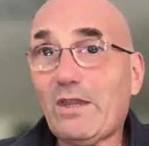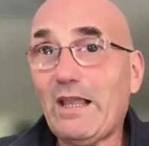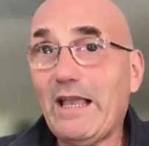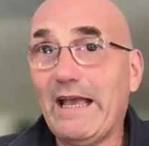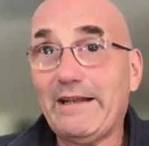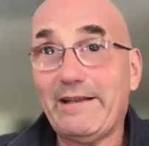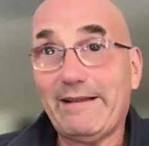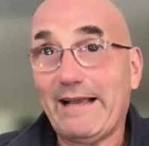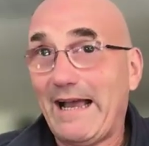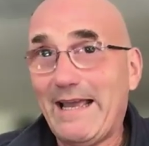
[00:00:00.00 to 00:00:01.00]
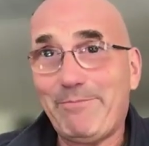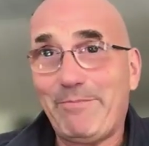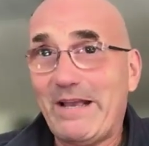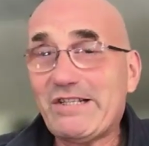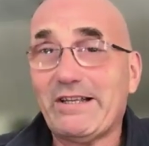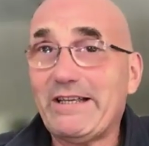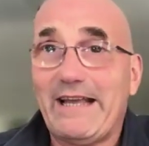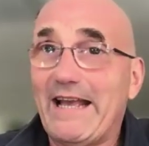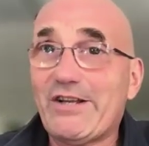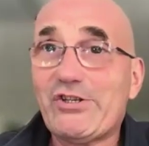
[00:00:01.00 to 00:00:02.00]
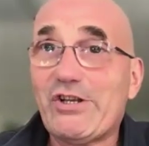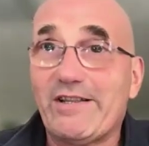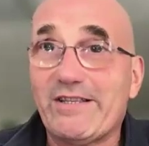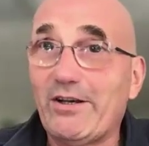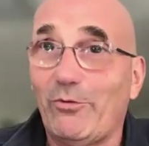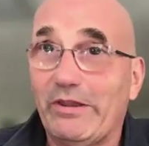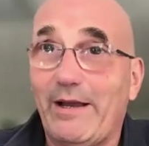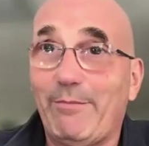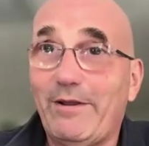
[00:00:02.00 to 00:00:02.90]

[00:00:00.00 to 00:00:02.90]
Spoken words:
And I had basically a handshake deal with them